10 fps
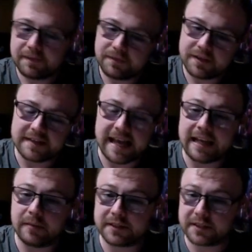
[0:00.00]
there's
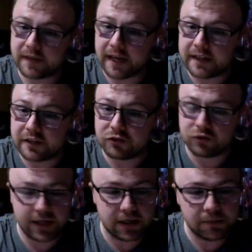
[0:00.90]
elements of that in this
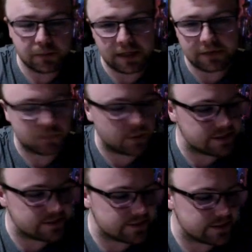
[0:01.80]
trailer, but we'll have to wait
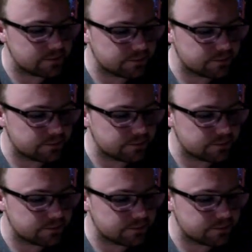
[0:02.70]
and see.